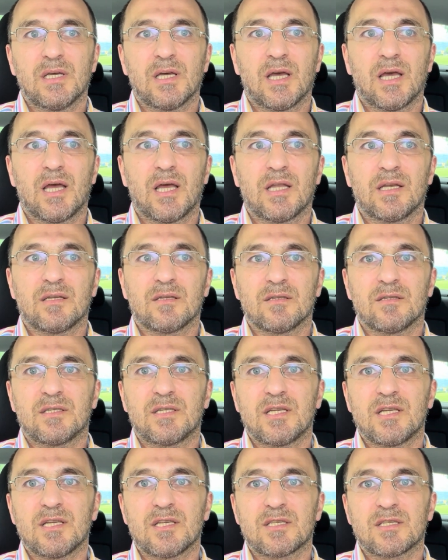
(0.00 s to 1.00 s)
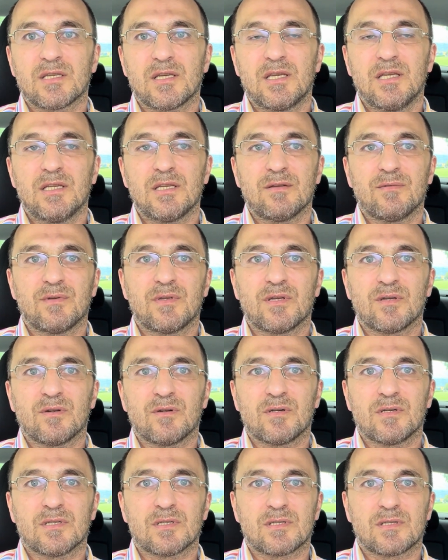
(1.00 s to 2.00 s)
and these
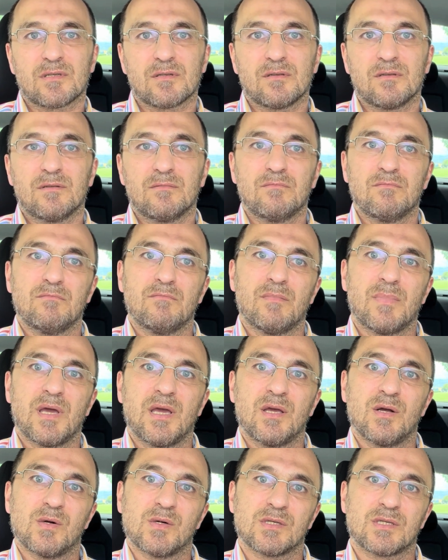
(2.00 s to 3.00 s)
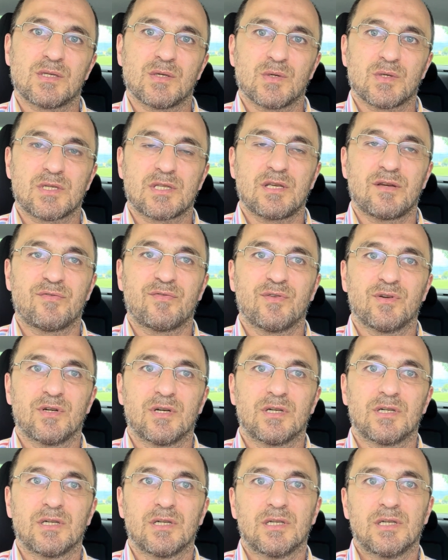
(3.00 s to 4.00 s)
individuals may also
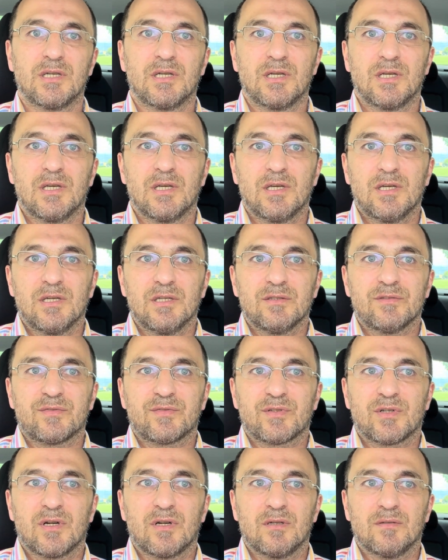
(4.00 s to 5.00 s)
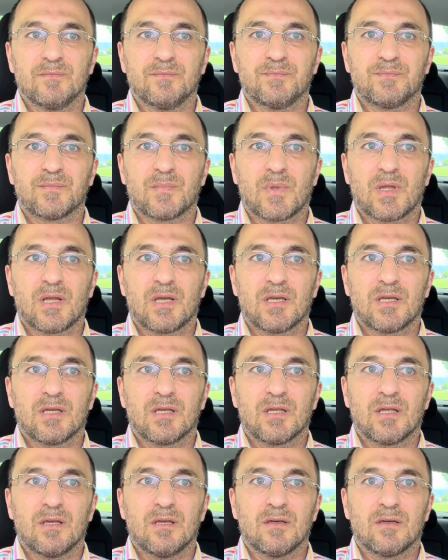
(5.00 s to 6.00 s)
suffer from
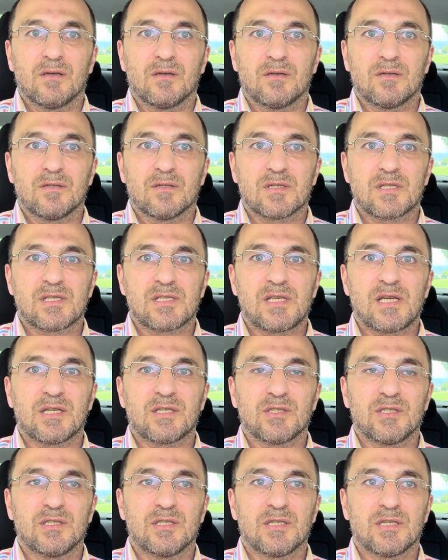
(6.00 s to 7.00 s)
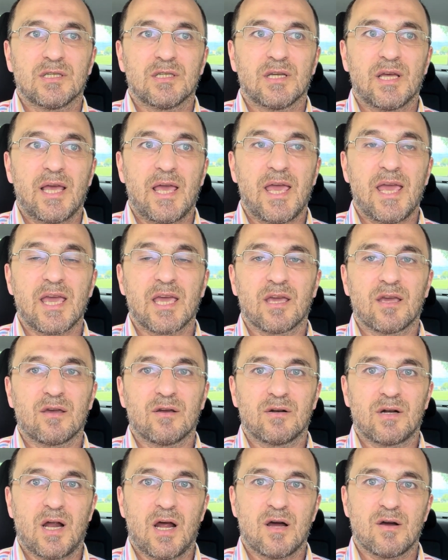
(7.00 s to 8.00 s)
sudden
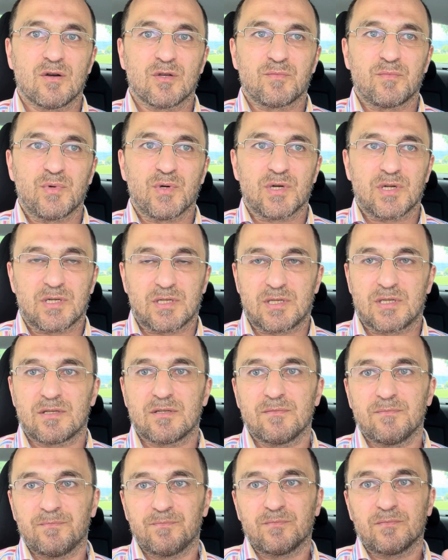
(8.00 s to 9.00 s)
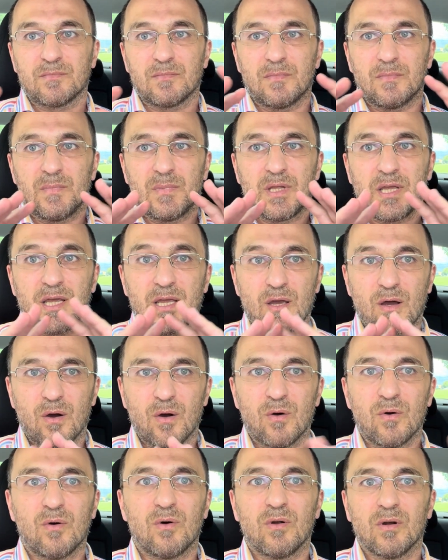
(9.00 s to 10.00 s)
anger outbursts. They
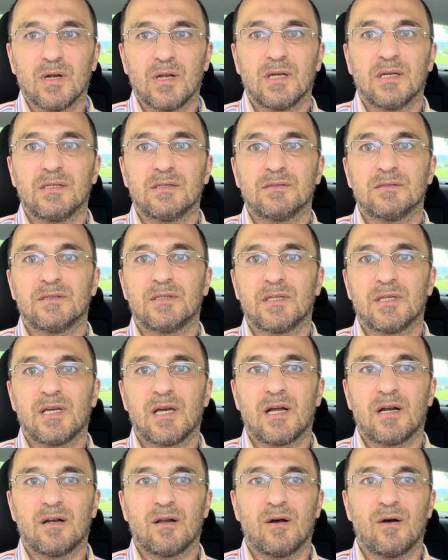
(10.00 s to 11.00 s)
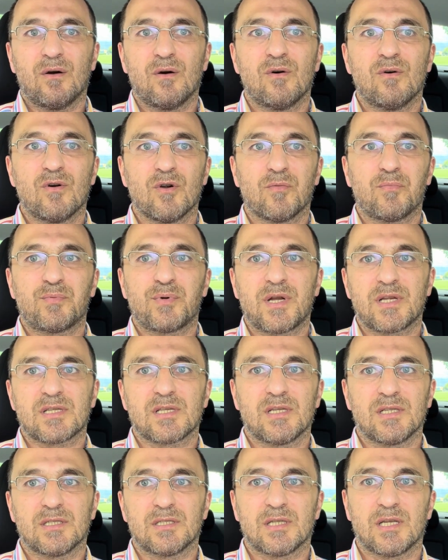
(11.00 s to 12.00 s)
are all
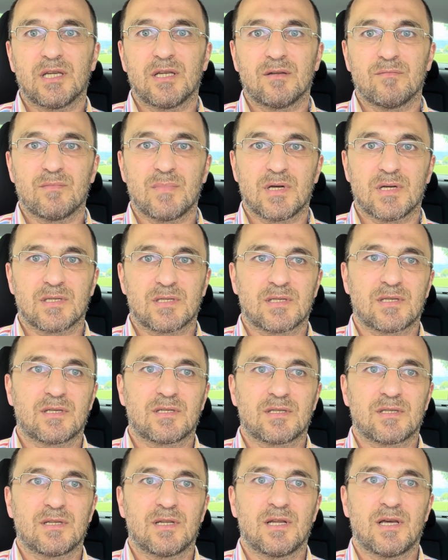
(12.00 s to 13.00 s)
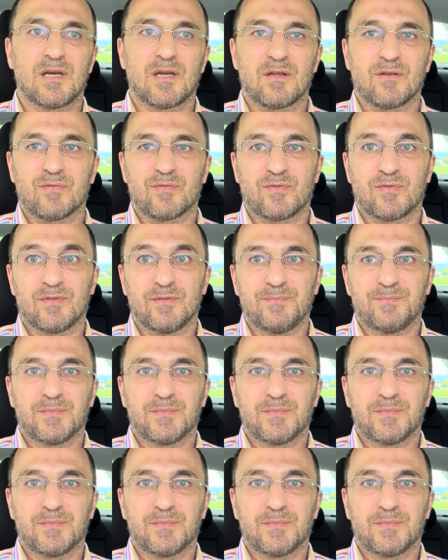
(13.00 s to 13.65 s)
present in Musk's life.